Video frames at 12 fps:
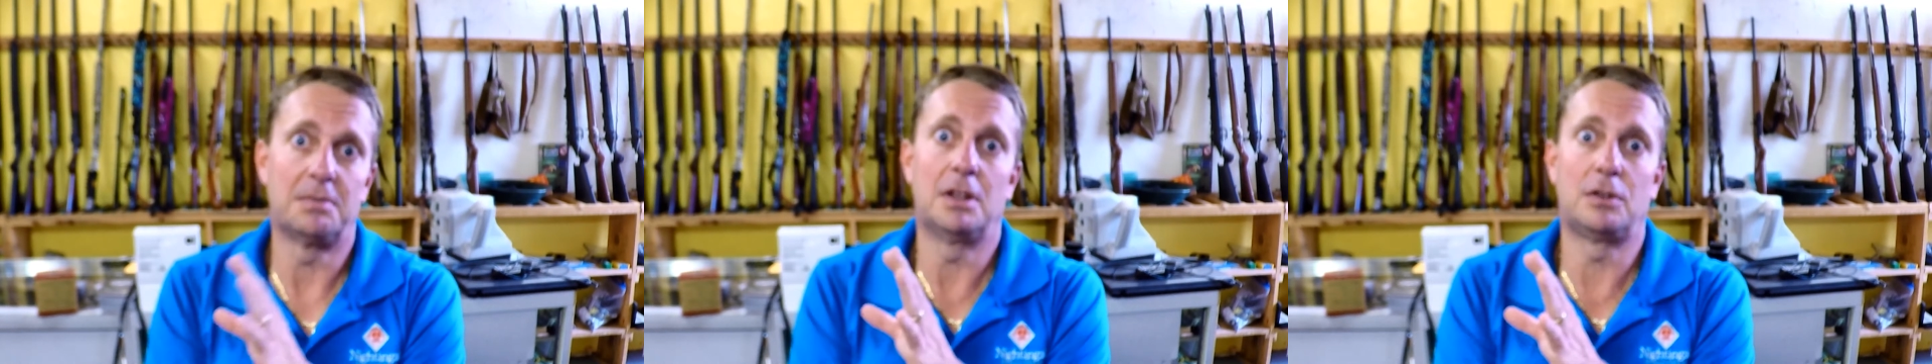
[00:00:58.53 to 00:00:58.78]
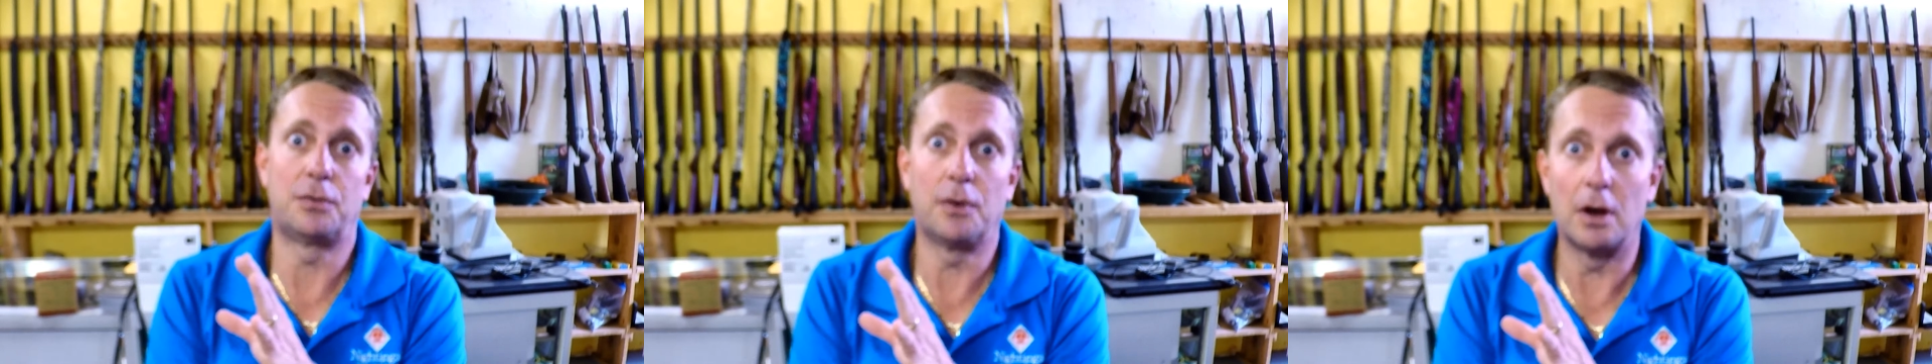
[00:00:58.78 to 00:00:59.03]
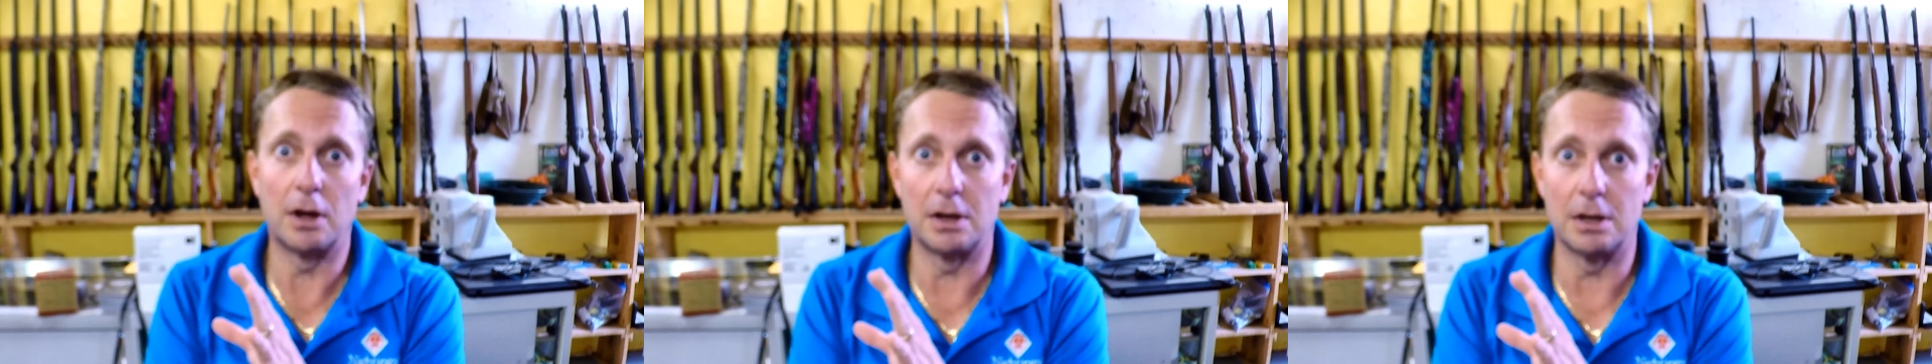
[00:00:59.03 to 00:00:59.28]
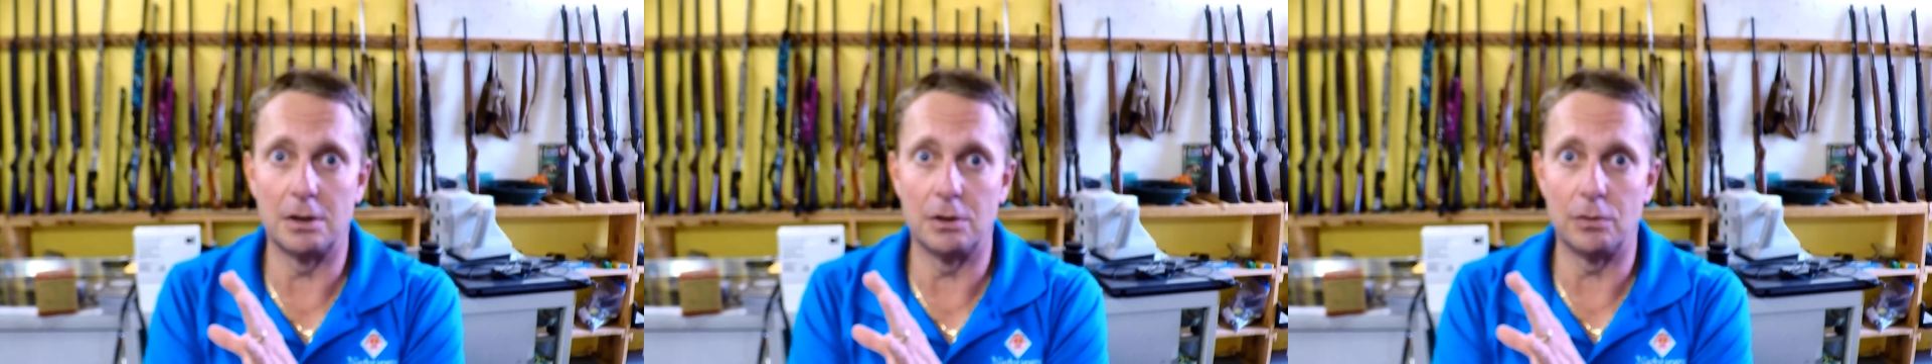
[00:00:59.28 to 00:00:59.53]
it's
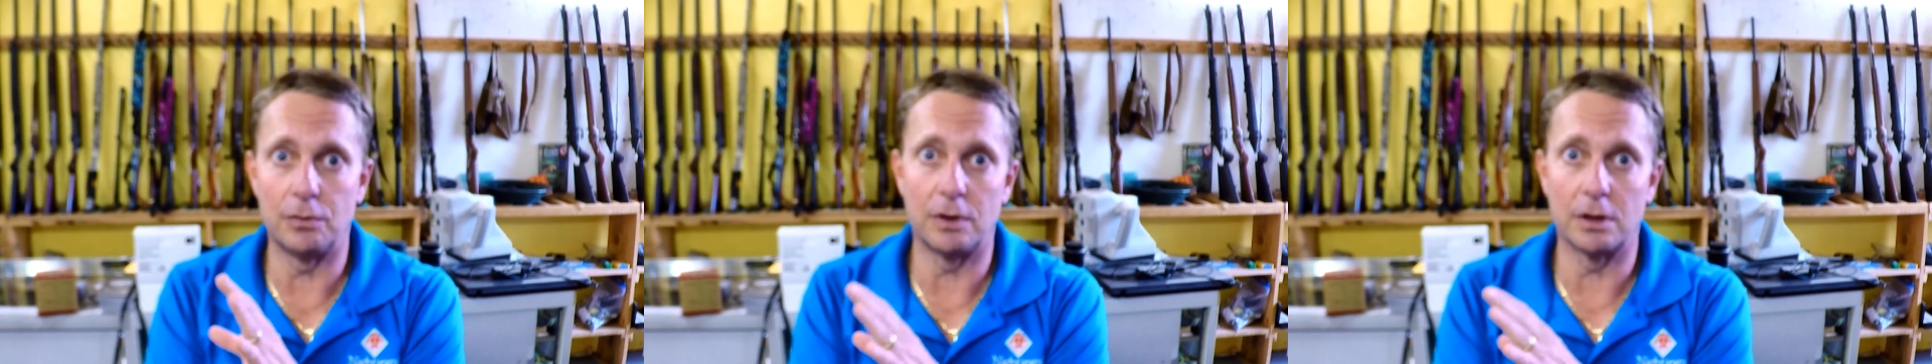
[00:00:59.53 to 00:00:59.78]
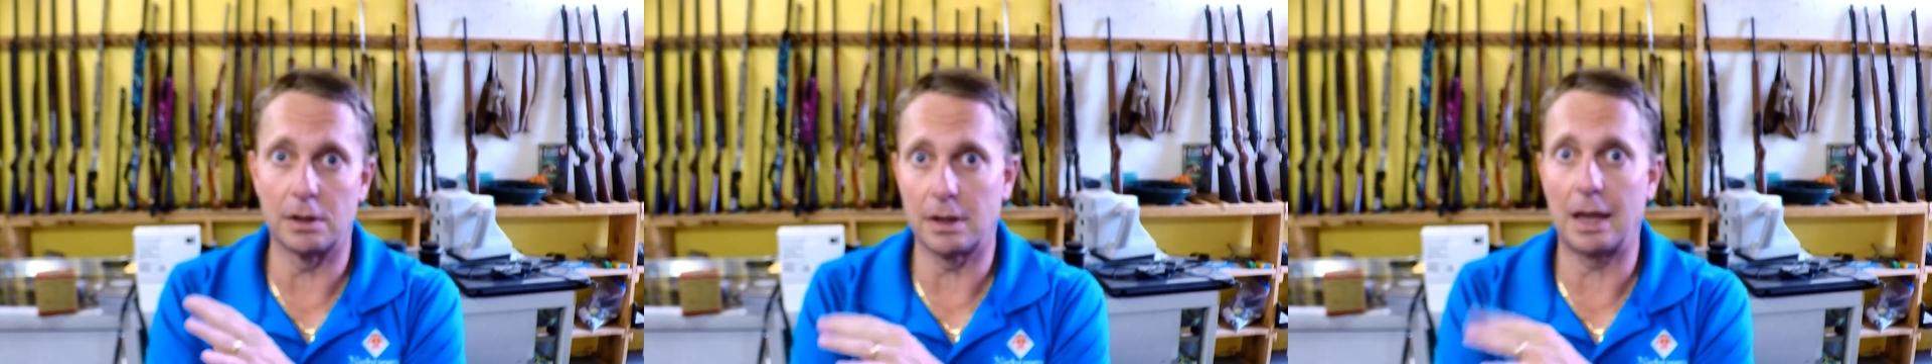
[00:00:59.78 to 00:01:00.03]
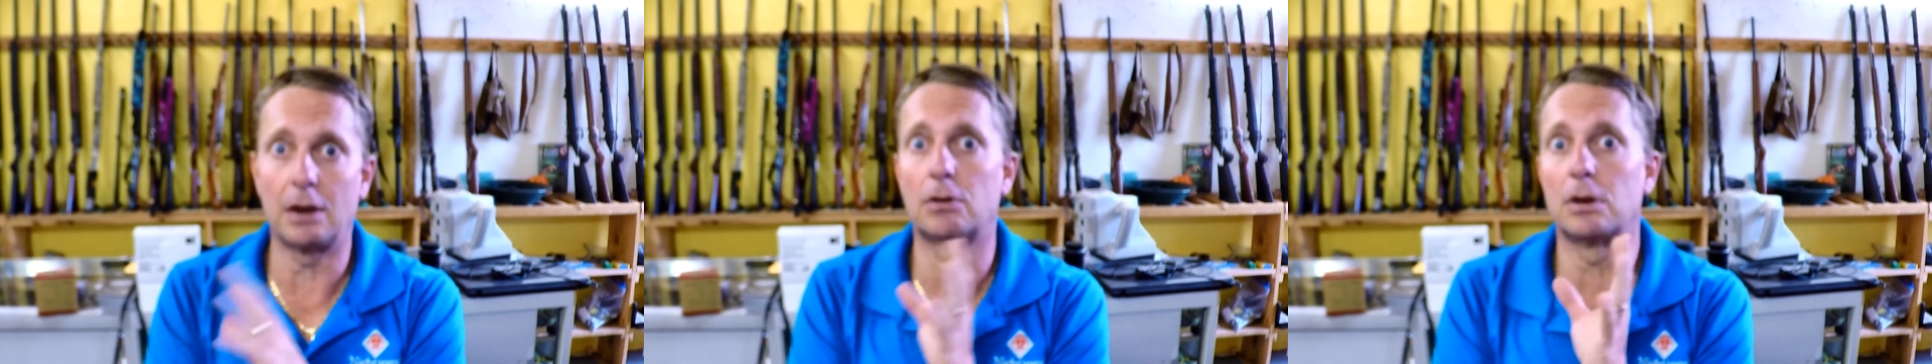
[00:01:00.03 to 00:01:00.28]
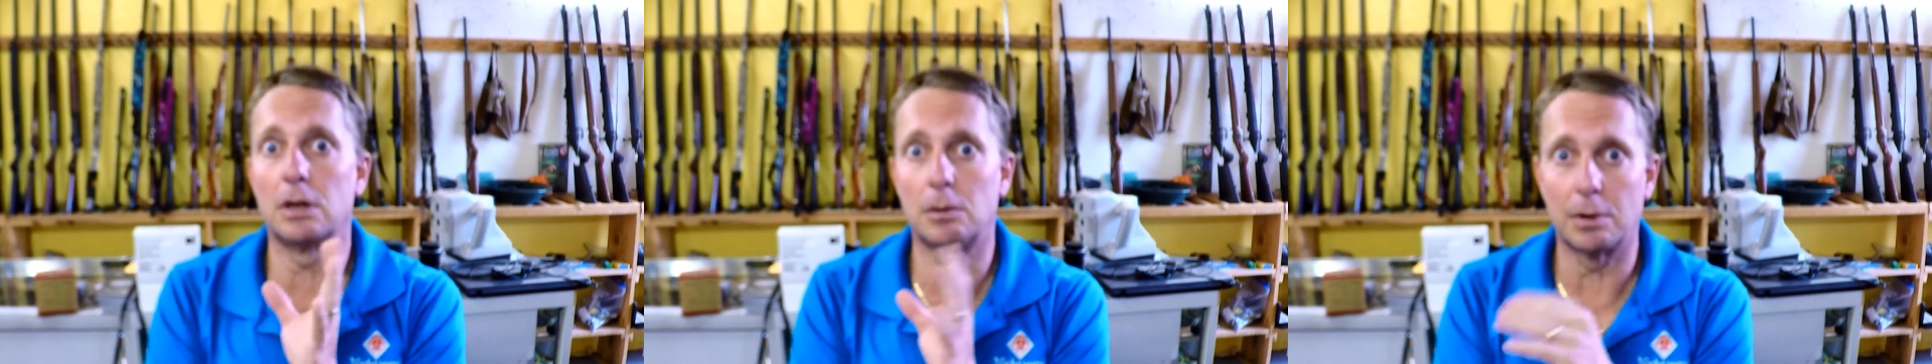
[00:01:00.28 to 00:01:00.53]
fun and you feel angry